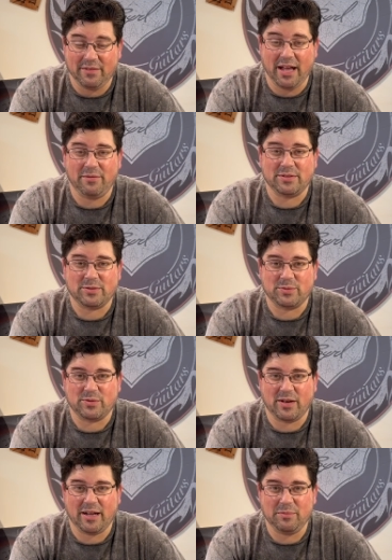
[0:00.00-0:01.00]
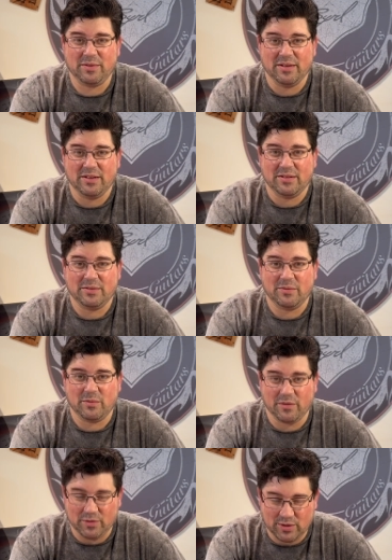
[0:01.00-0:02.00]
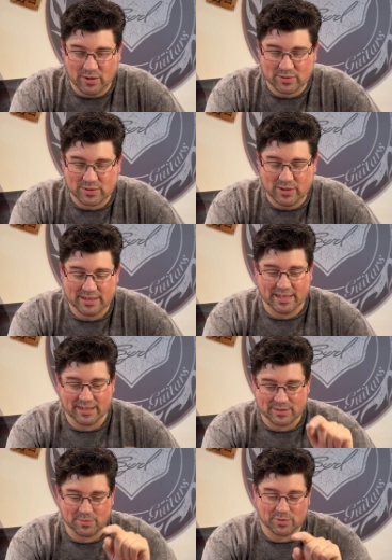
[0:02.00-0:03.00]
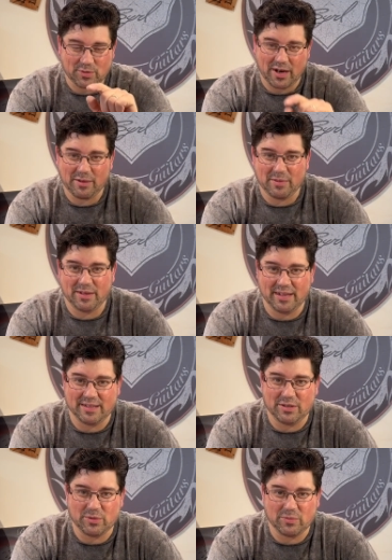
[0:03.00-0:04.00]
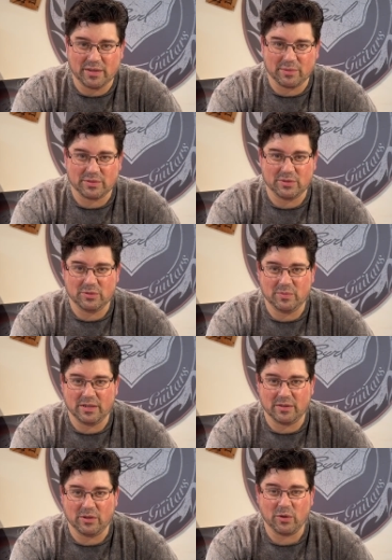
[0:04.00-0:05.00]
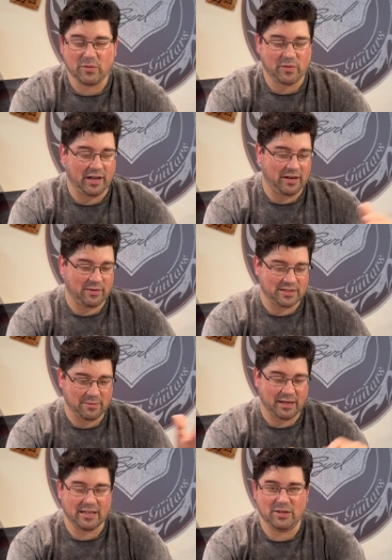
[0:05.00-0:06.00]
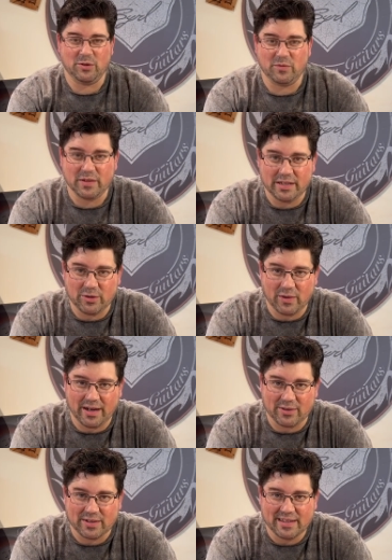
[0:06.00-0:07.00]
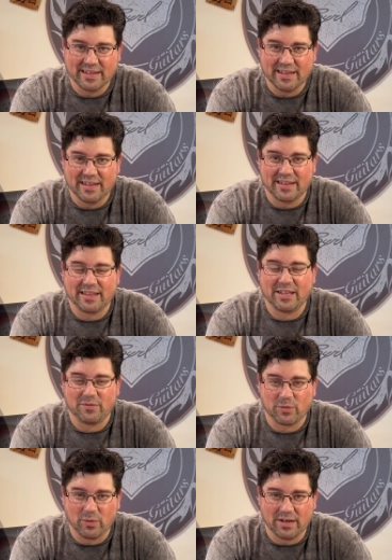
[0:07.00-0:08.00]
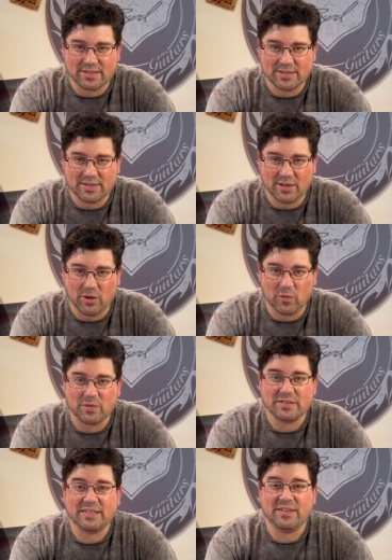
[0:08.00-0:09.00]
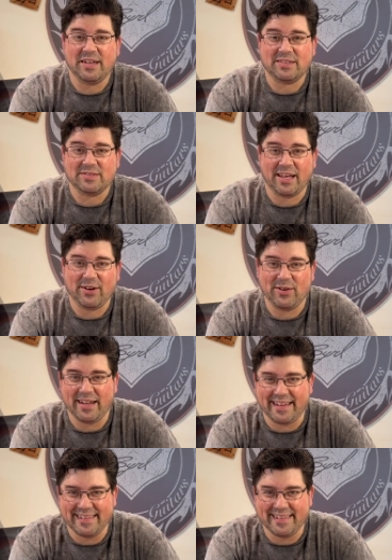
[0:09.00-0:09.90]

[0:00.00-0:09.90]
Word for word: you haven't subscribed, if you'd also hit that subscribe, and you will be able to be notified every time I get a new video out. Thank you for watching. I'll hopefully see you next Saturday.